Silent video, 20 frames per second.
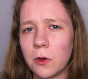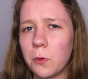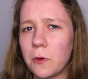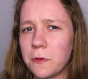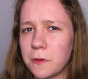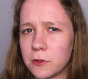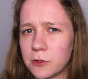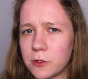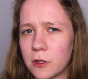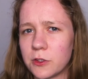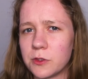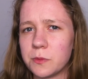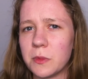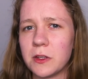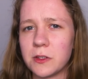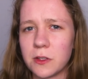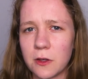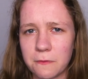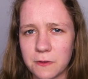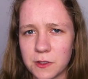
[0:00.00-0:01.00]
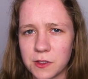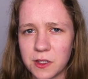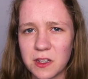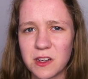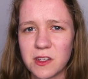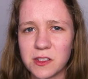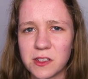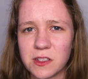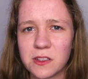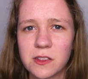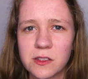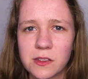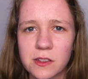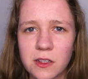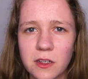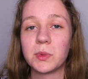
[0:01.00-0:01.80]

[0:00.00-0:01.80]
with the judgment of the citizens.